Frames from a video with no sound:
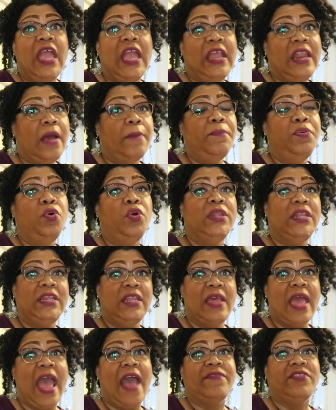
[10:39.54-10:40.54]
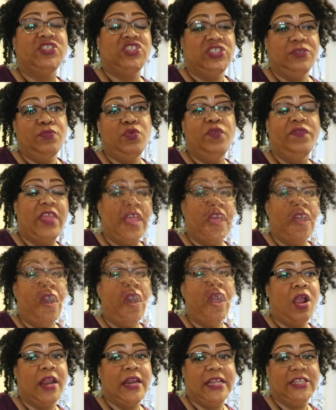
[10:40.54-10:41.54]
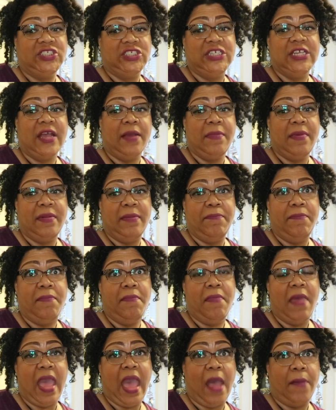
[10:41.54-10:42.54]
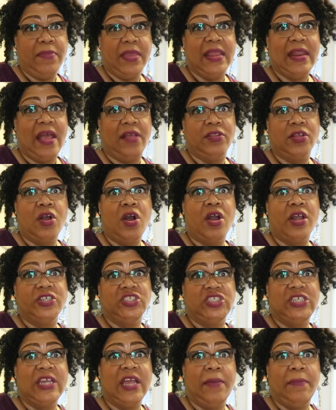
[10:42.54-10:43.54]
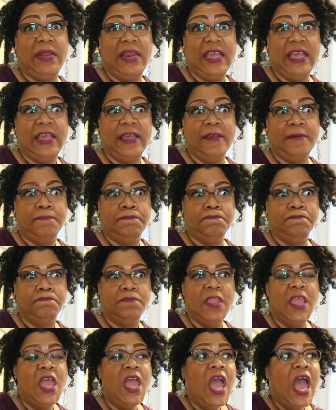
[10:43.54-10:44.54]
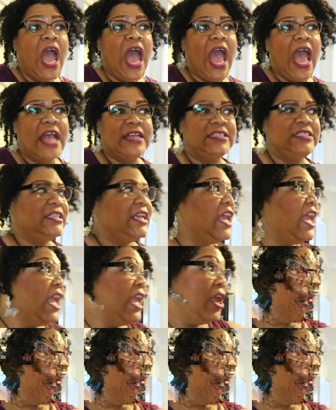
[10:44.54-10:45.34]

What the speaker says: and I'm pulling it after she moved that car, and as she coming, I'm getting out the car and she coming in. I said,